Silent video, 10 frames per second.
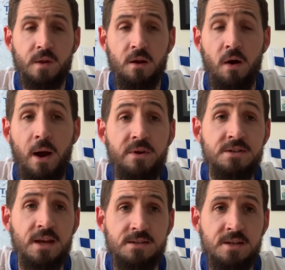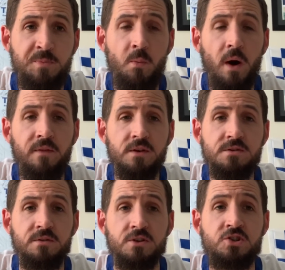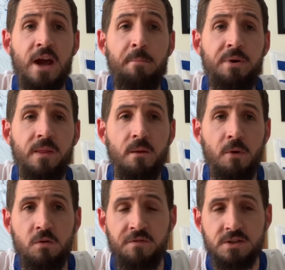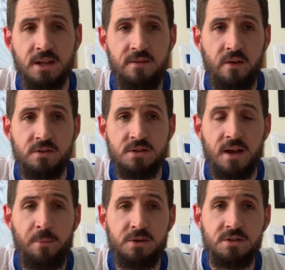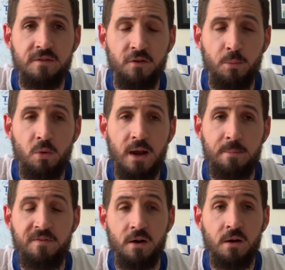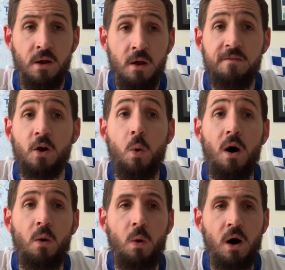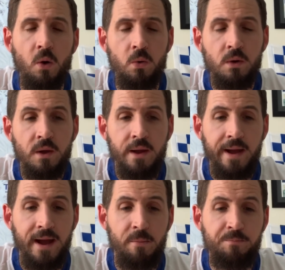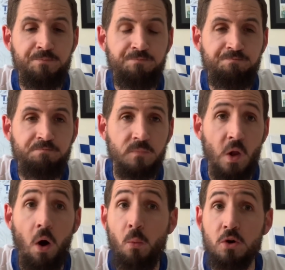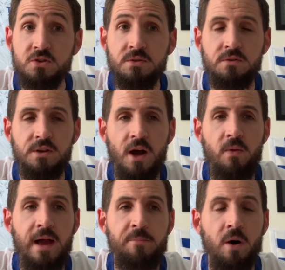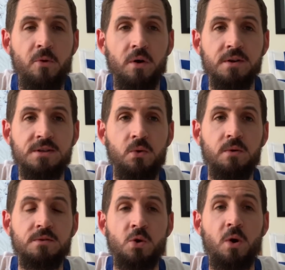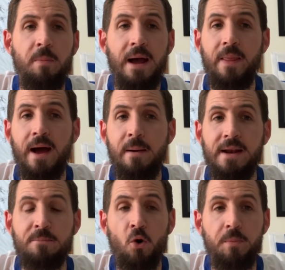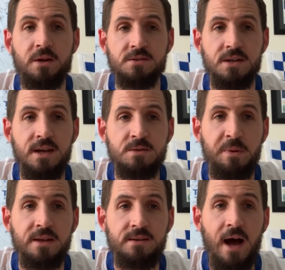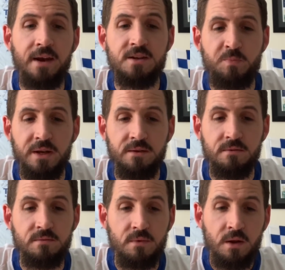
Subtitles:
Like Owen says, he's been one that's championed the move for Steve Evans to come into the football club for quite a while. I wasn't, you know that, but I'm not going to talk about that anymore because it's been done. It's been